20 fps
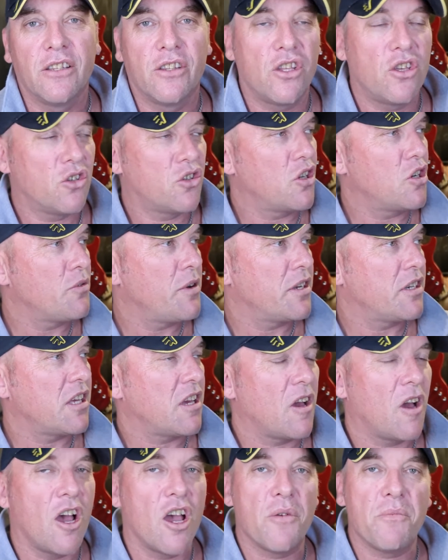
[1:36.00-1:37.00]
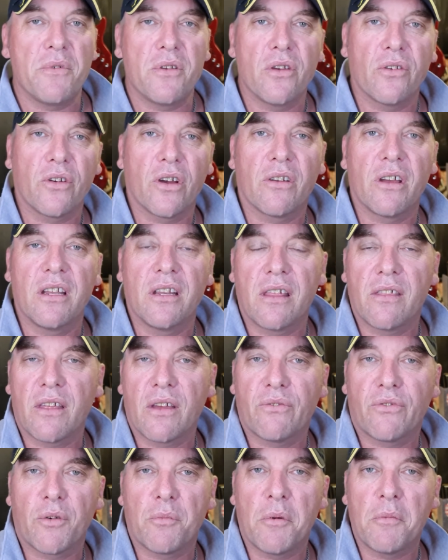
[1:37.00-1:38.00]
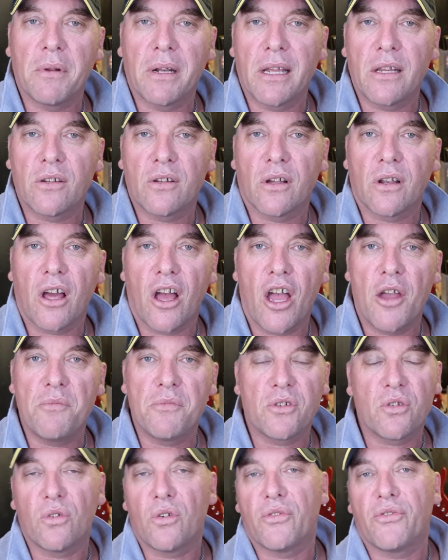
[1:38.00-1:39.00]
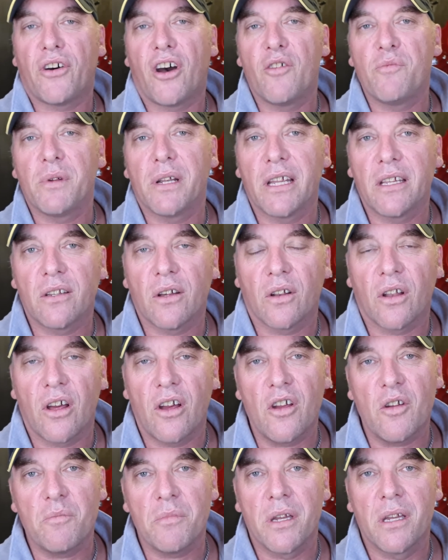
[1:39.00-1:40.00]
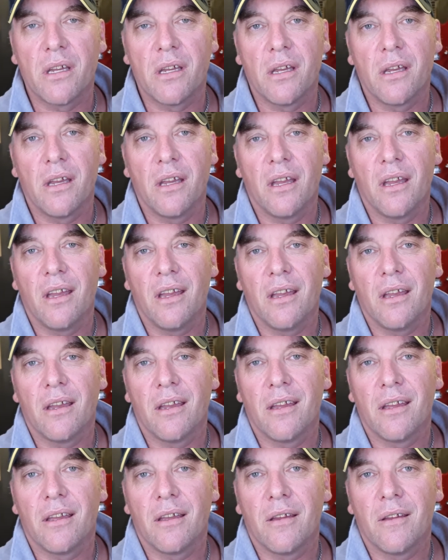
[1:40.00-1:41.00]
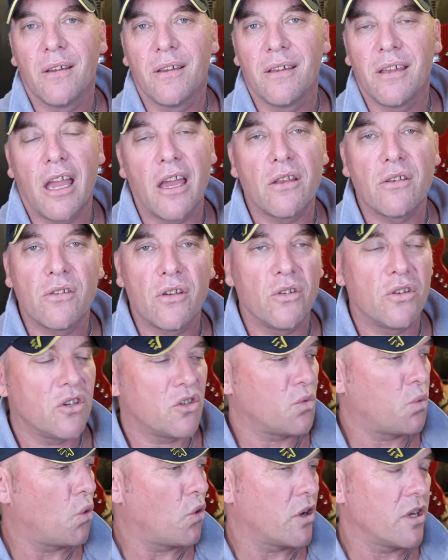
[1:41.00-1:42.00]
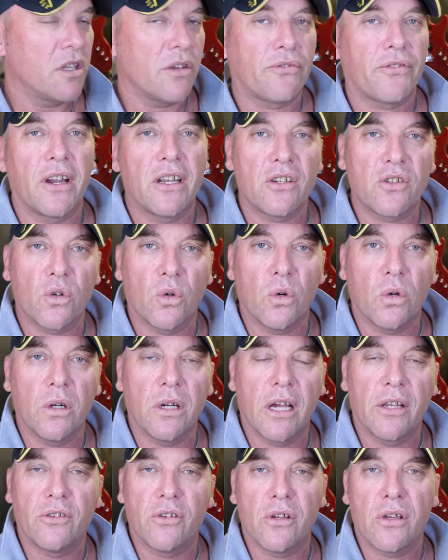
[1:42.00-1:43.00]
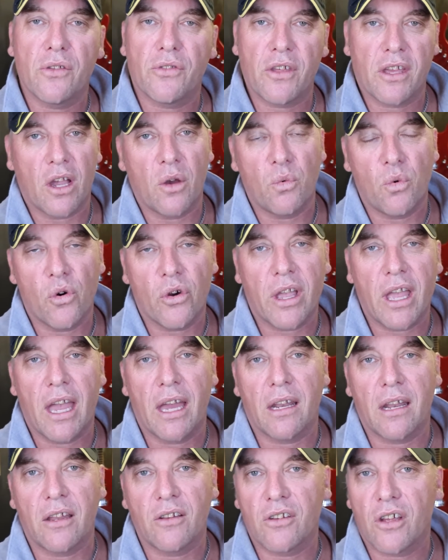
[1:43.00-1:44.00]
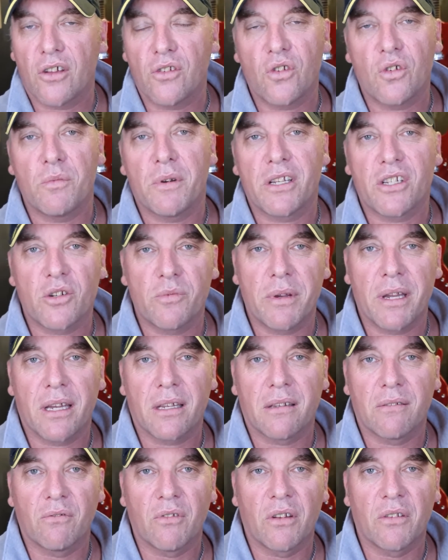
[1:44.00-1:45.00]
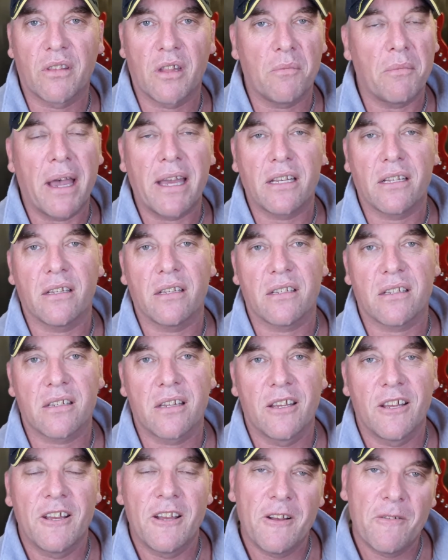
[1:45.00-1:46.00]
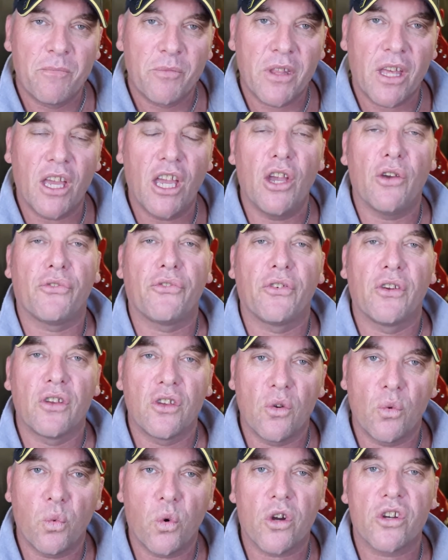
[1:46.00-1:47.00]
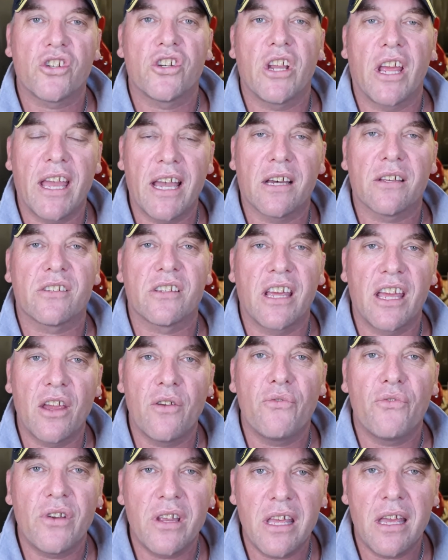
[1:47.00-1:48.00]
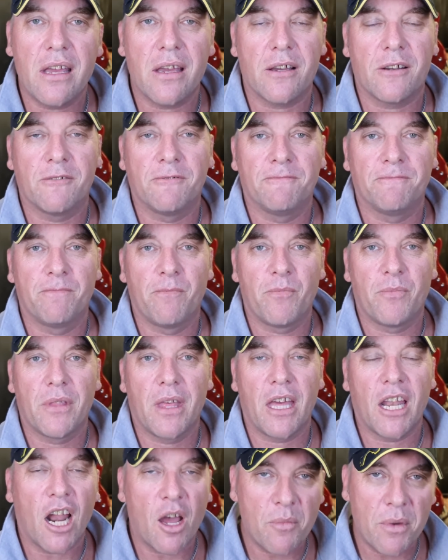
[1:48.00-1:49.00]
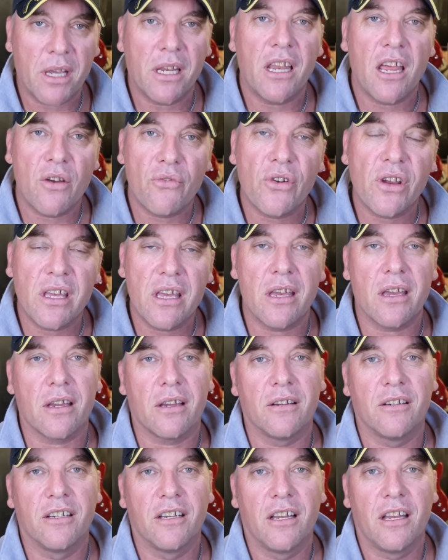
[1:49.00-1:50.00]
Then you turn around to your home and you've got anything from $1 million home to a $5 million home. Yet you just walk in the front door and do your thing and walk out and don't do much about the maintenance. If you wash your house every year, and I mean every year,